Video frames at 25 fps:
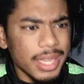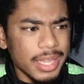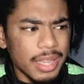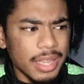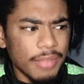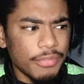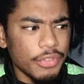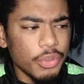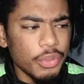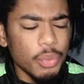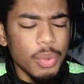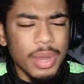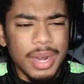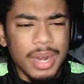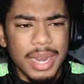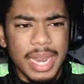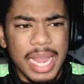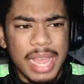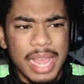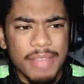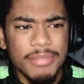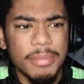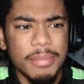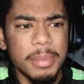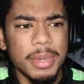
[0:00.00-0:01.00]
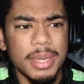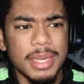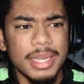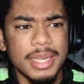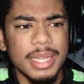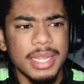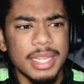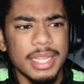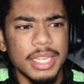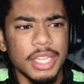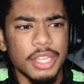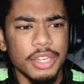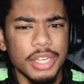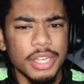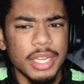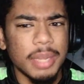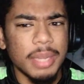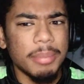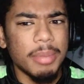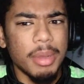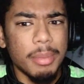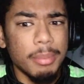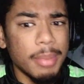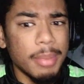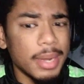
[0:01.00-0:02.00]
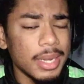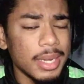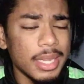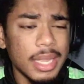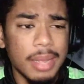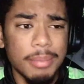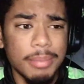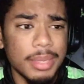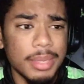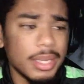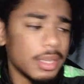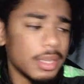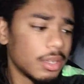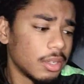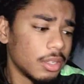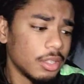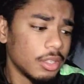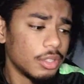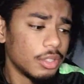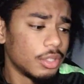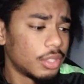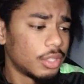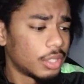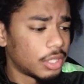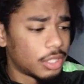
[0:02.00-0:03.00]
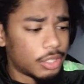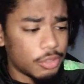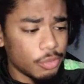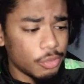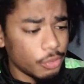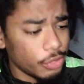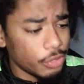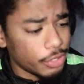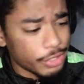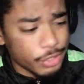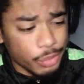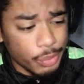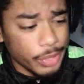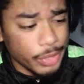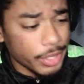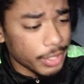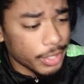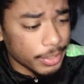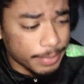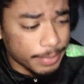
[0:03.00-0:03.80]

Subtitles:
If you want to laugh about a nigga learning about money, I mean, you're just weird.